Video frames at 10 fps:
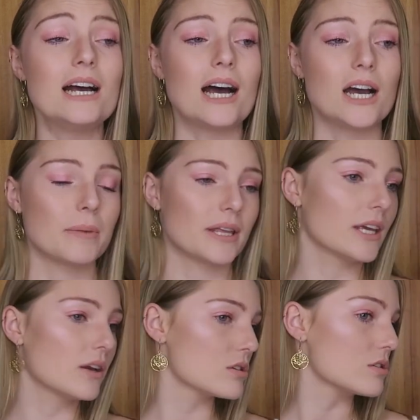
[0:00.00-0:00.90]
I
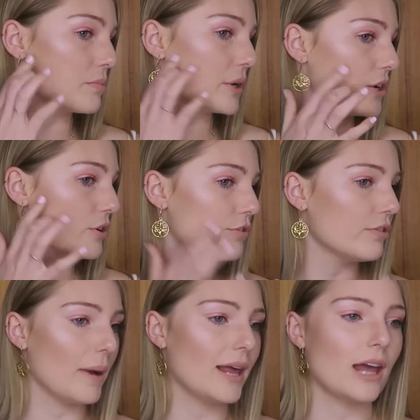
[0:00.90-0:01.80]
think it was pretty good for my